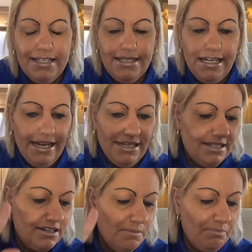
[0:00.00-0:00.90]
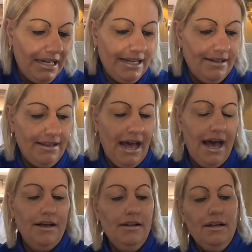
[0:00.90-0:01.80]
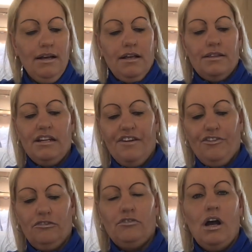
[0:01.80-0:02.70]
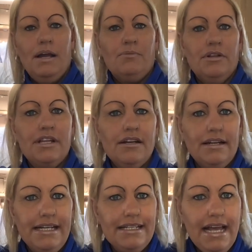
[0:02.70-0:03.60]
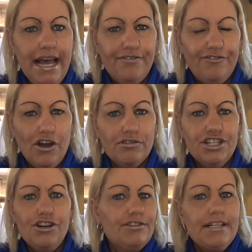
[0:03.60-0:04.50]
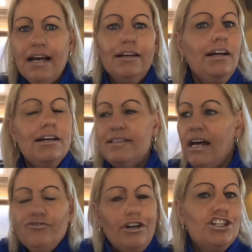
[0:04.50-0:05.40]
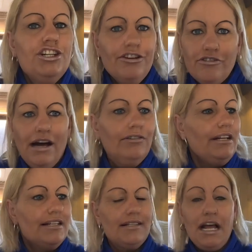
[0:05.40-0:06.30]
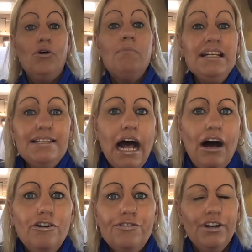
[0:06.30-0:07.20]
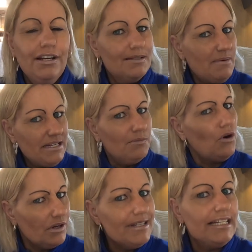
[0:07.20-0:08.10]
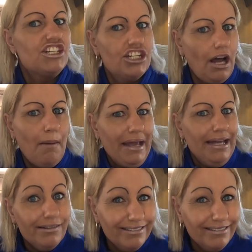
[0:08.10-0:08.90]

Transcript: C to complete that. Then I thought, right, well then I need headphones. You know, Dan rushing around, let's say, or myself, depending on what condition I'm in.